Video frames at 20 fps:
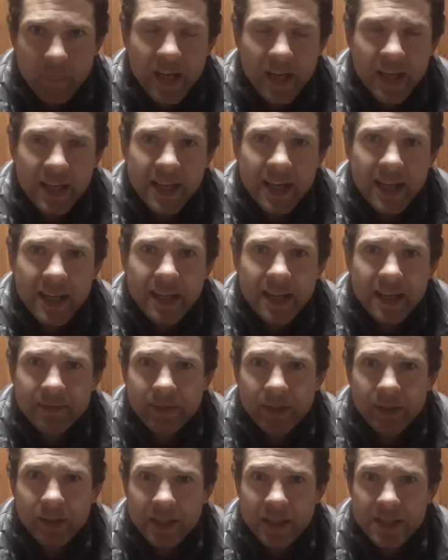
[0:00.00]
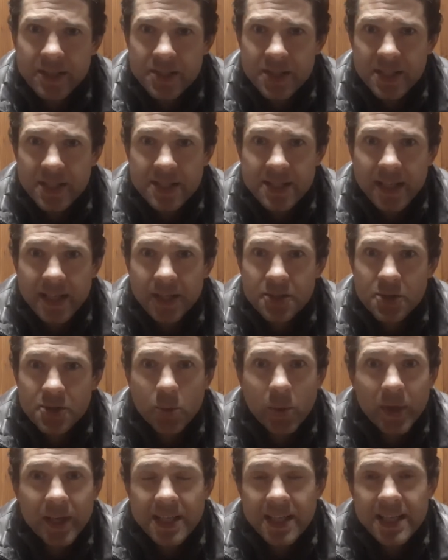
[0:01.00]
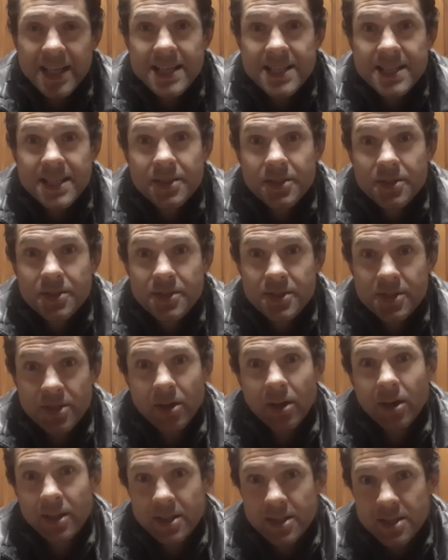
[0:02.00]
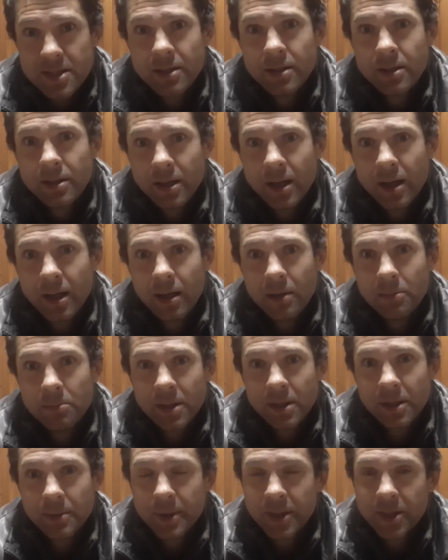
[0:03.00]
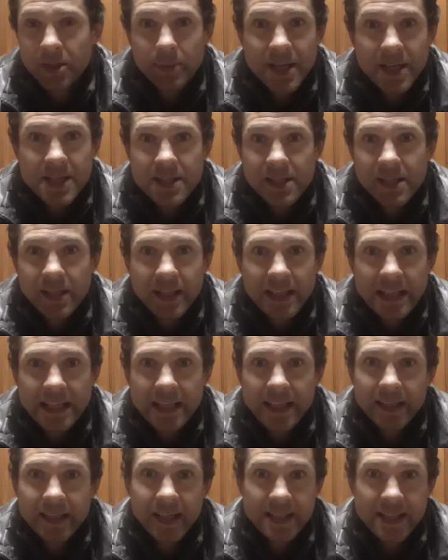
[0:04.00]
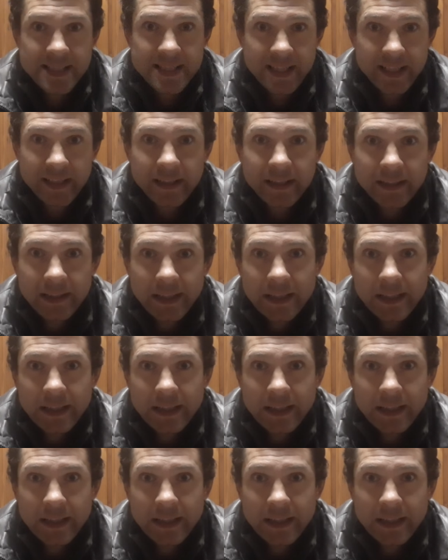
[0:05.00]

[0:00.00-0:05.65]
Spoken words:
Another advantage is that it's quite easy to start. You basically need an idea.